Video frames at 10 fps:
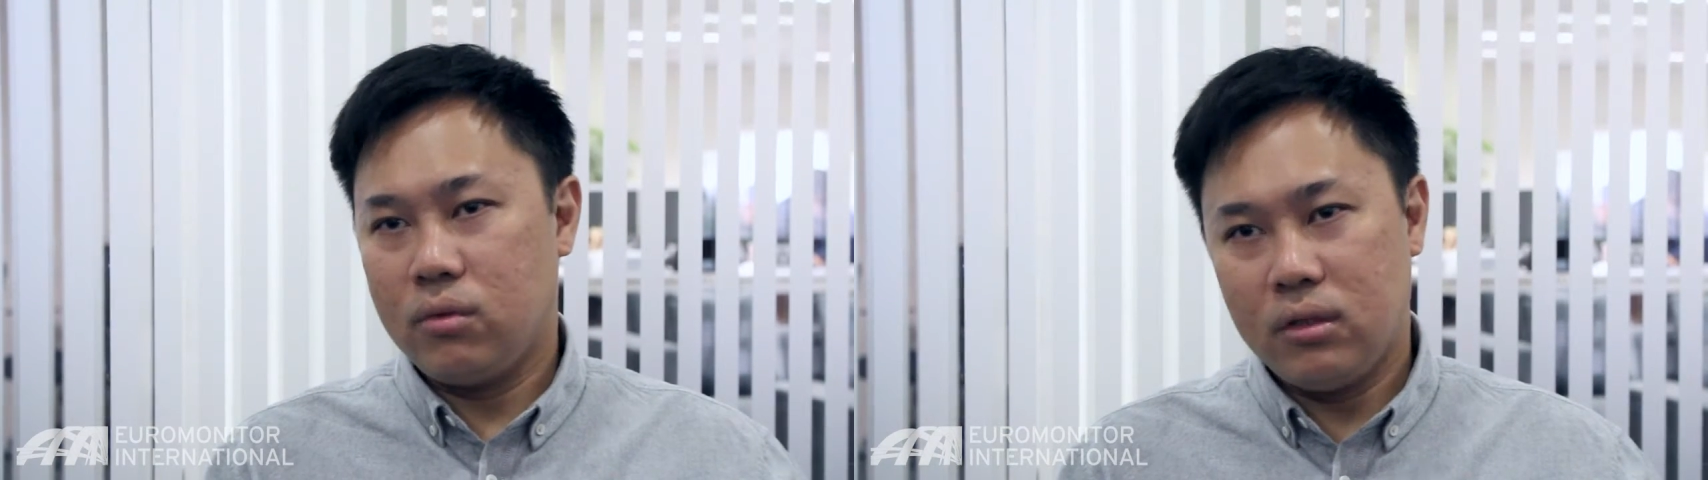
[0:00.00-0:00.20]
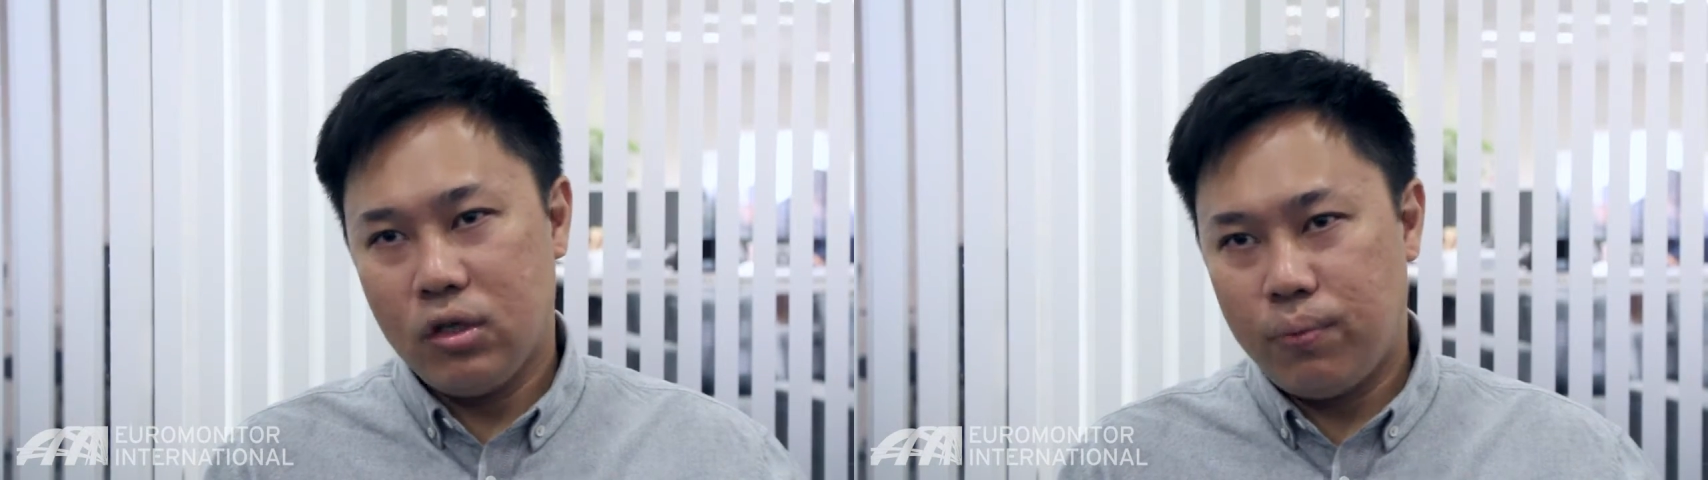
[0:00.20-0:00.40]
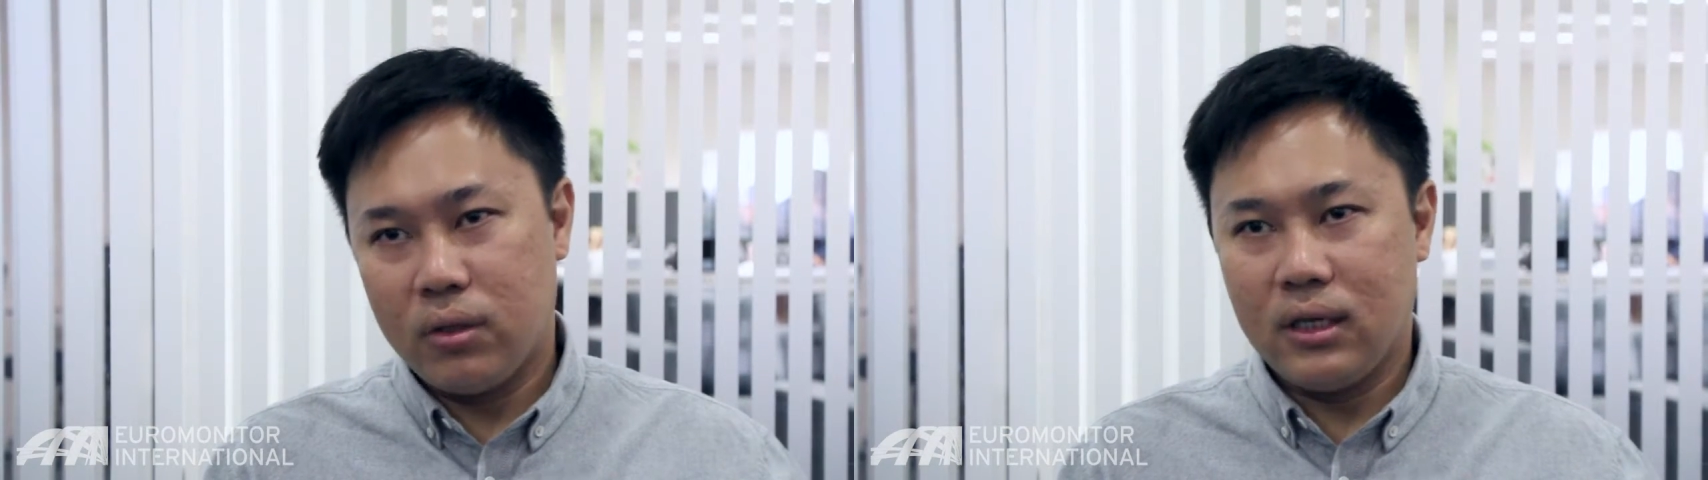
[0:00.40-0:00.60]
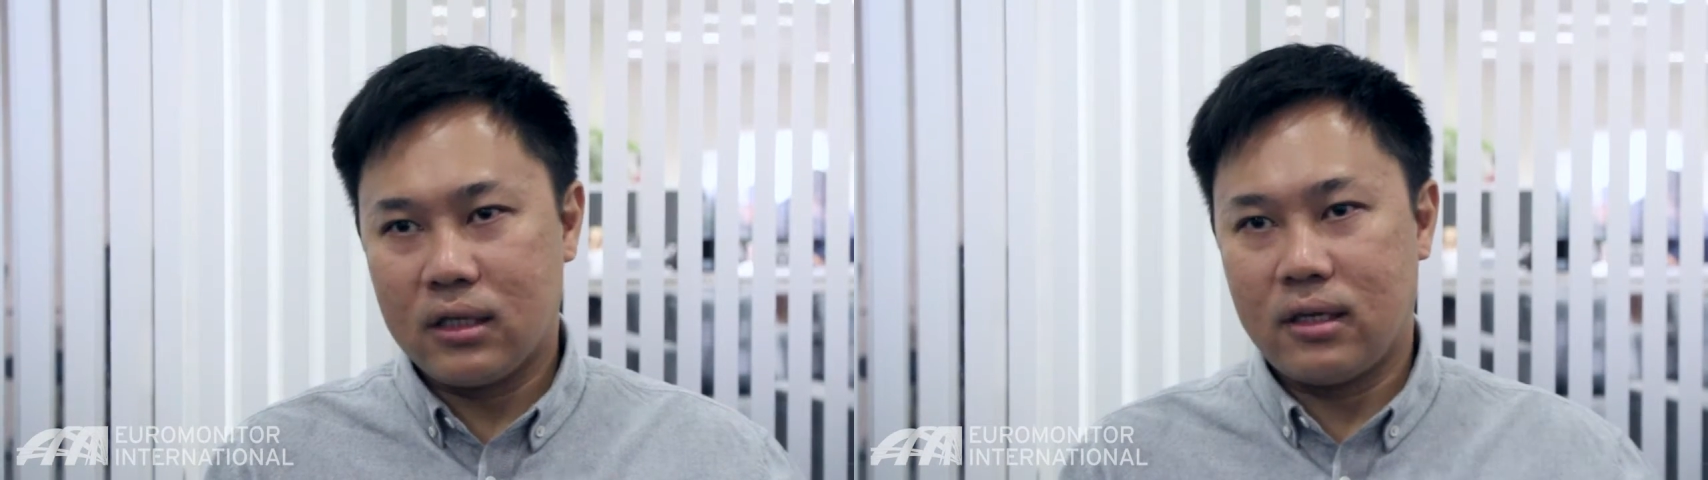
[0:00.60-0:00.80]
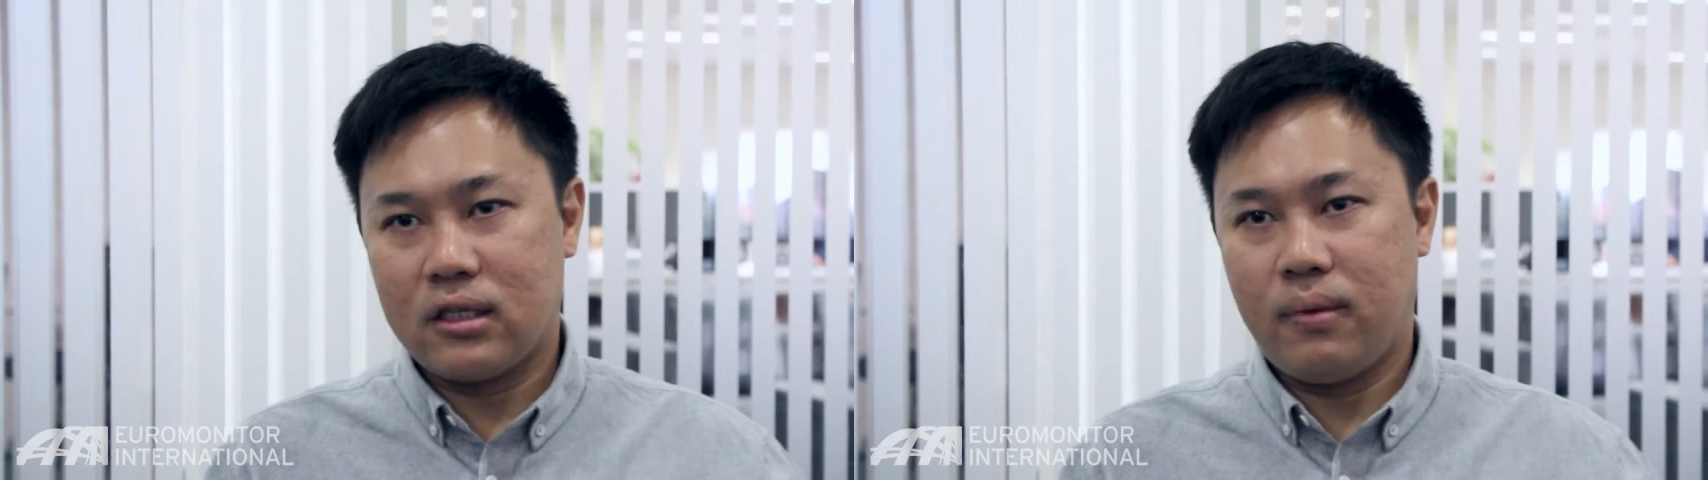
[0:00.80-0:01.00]
New
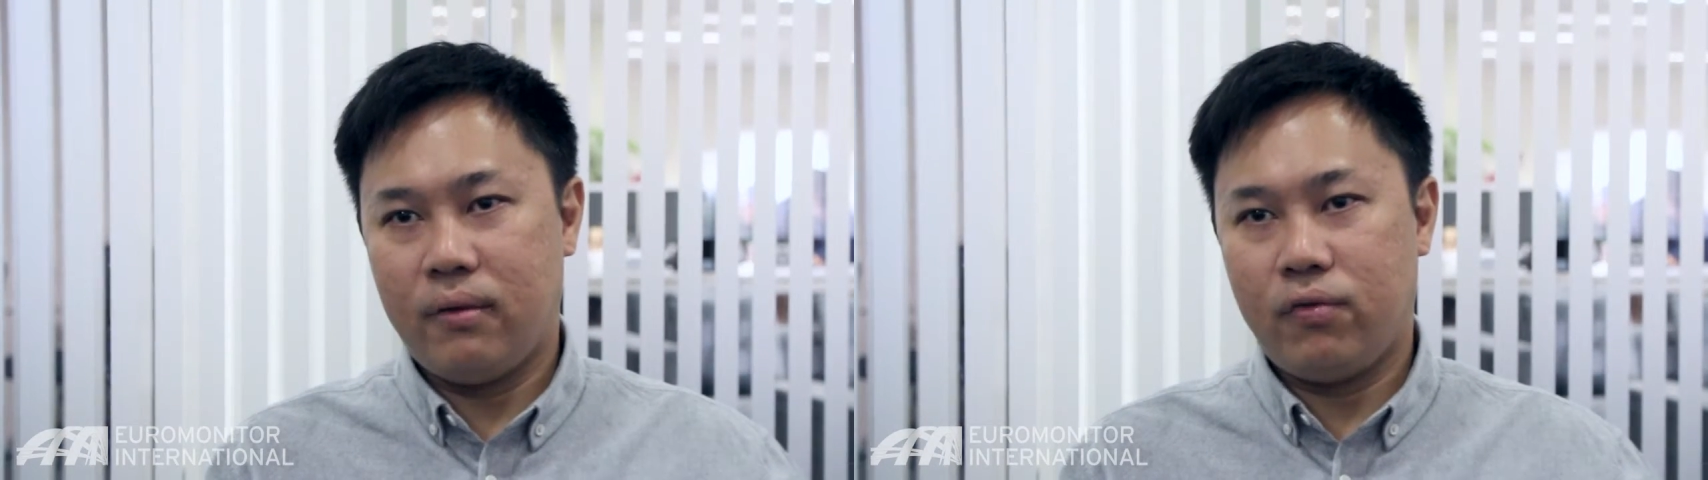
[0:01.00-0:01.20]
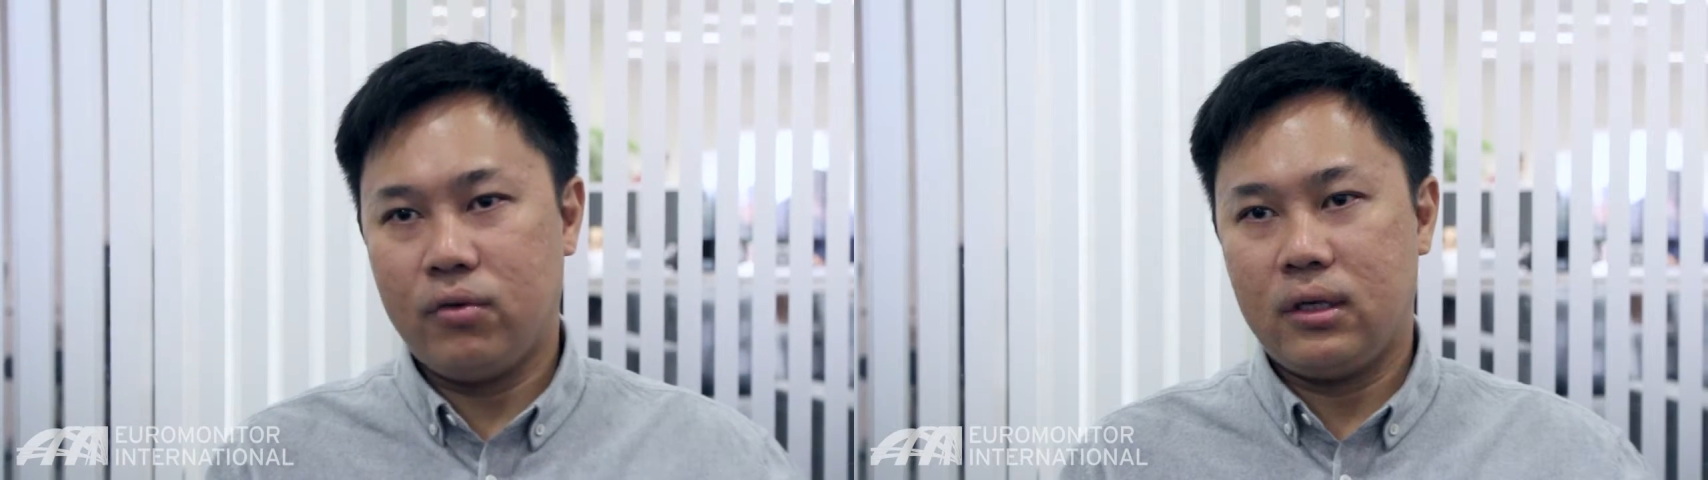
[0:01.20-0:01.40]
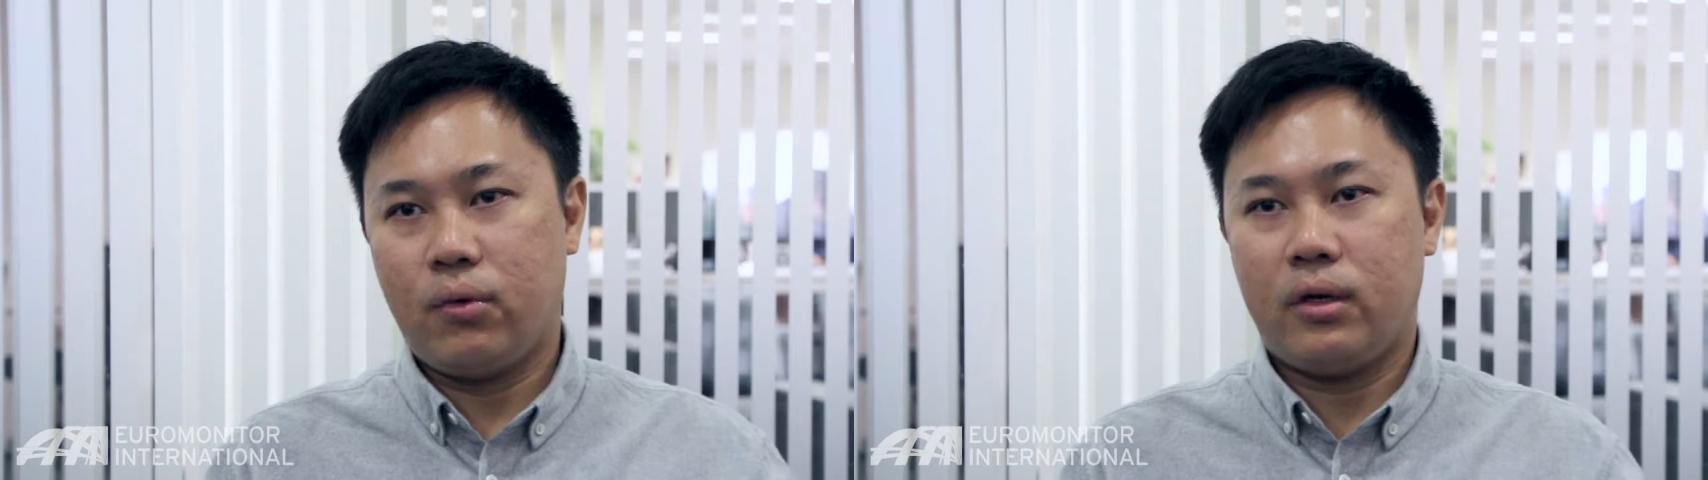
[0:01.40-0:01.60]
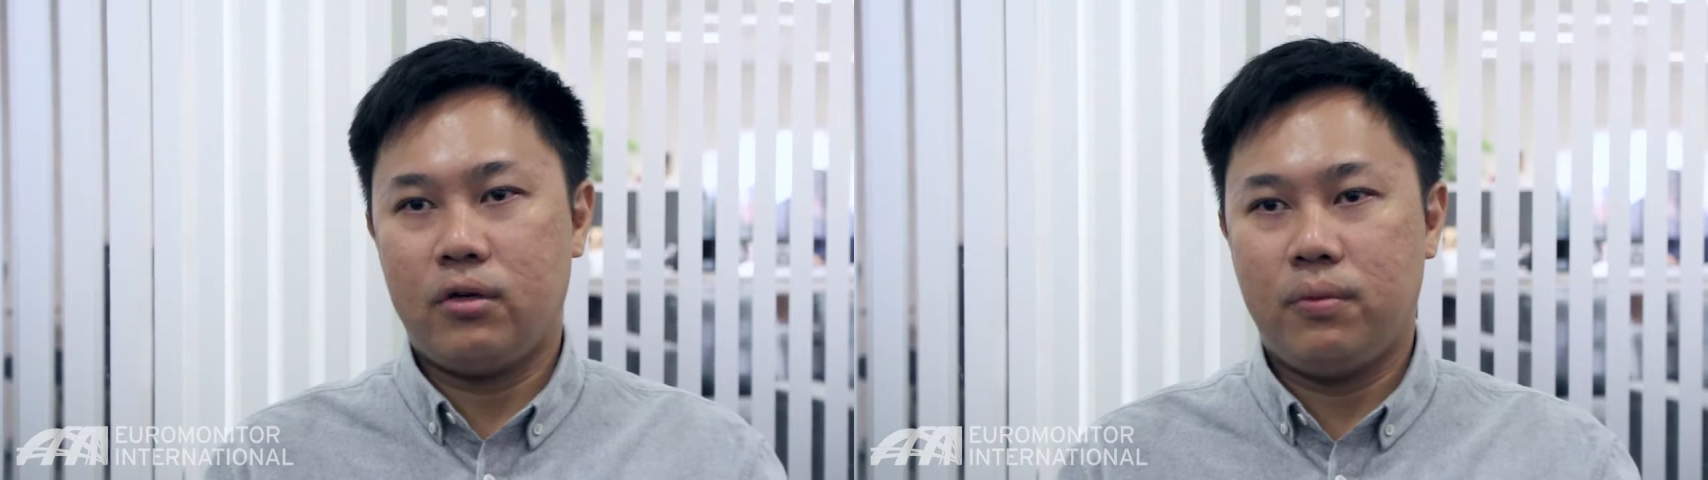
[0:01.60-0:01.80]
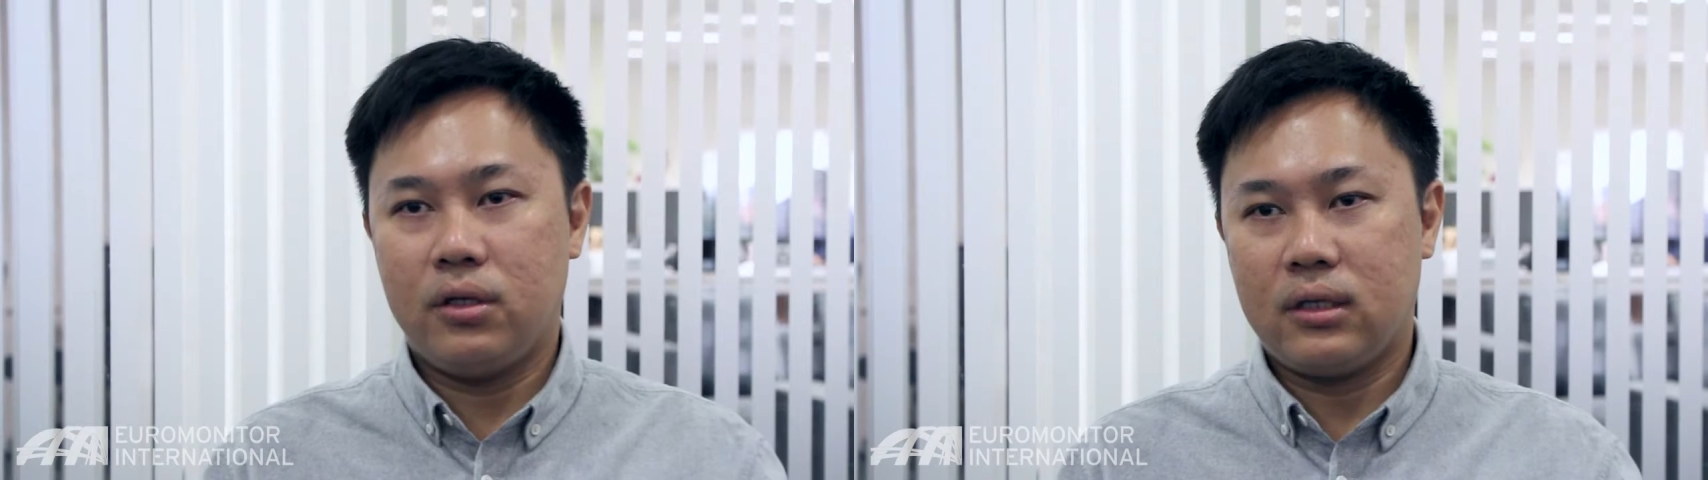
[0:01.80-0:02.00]
products like smartphones and
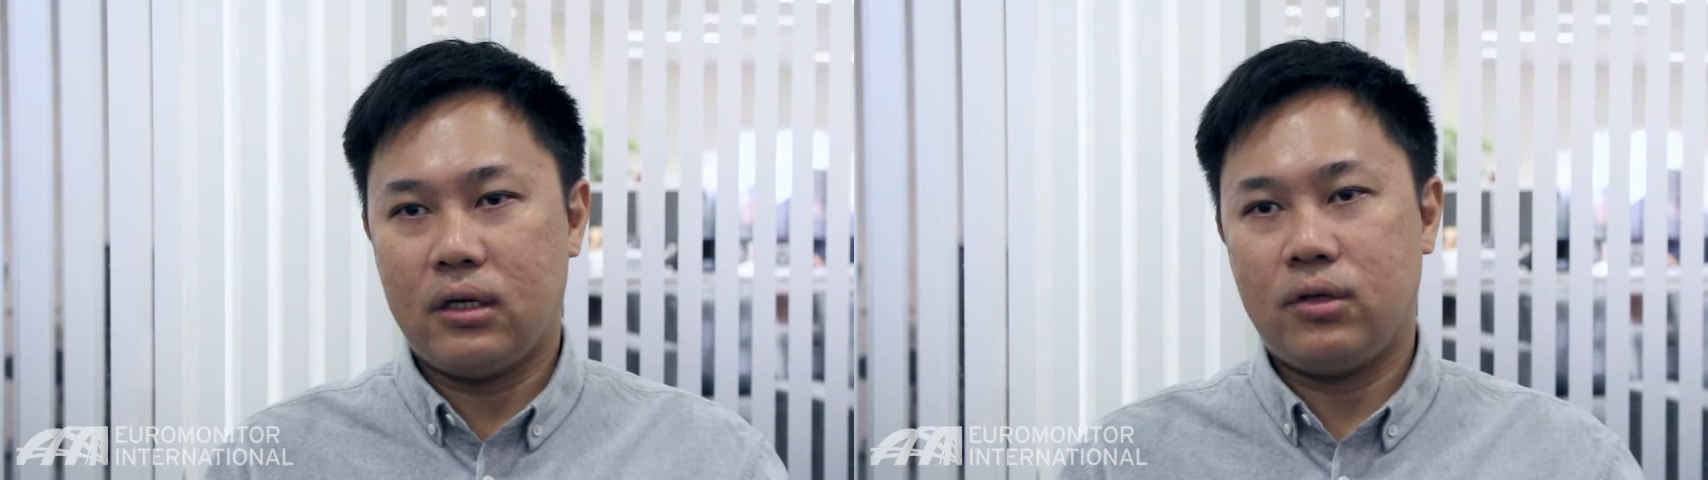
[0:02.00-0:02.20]
wearables are